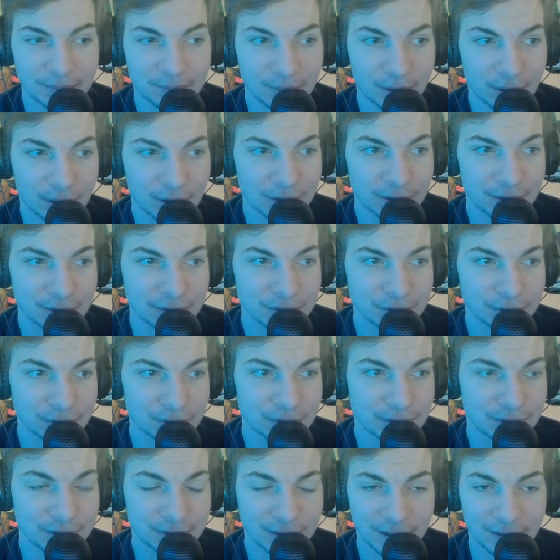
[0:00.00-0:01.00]
body to
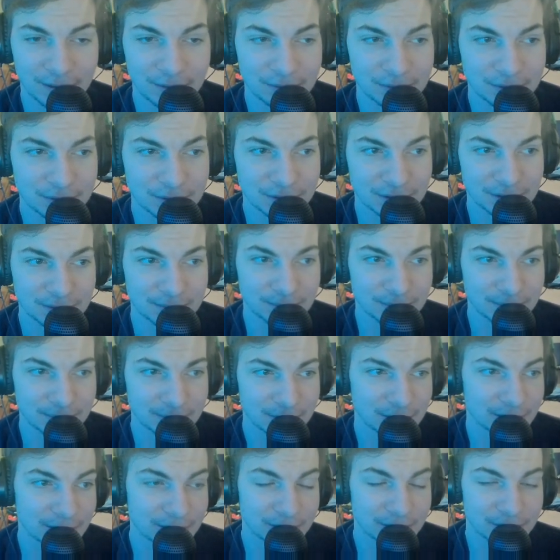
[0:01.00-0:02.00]
the Titans, and
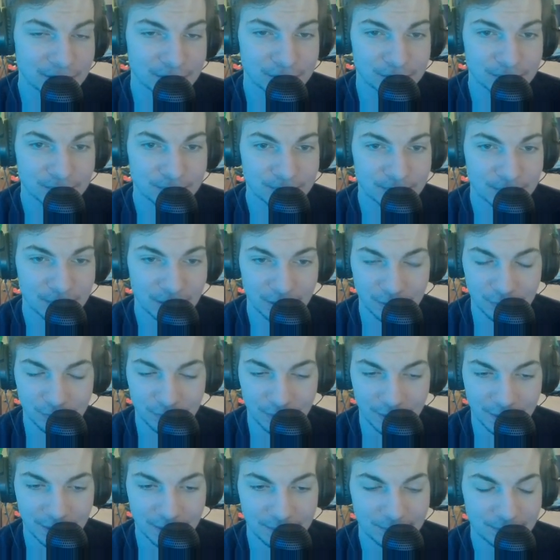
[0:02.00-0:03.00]
he's a
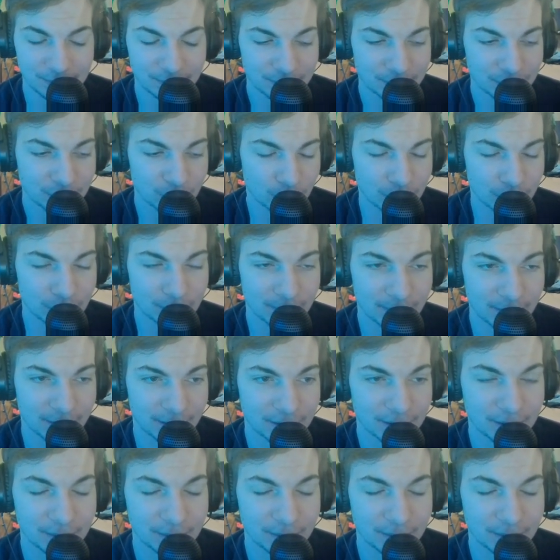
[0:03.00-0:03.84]
great quarterback.